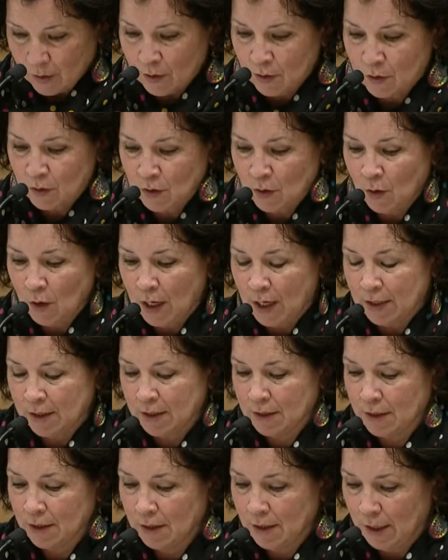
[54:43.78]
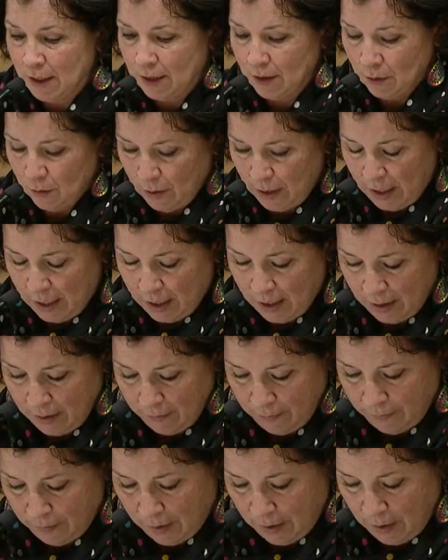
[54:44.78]
So I see that you
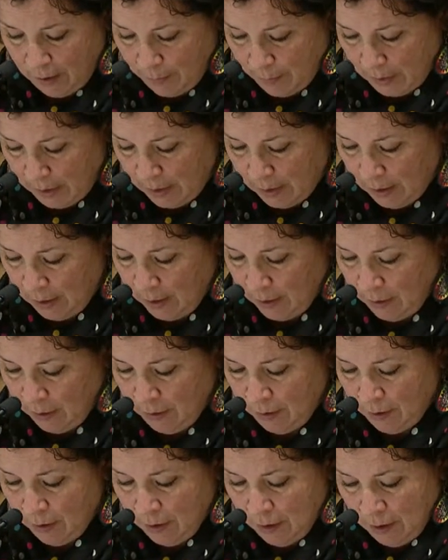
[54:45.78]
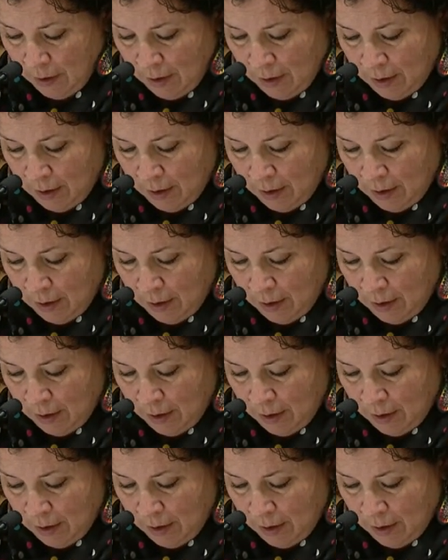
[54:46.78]
have in here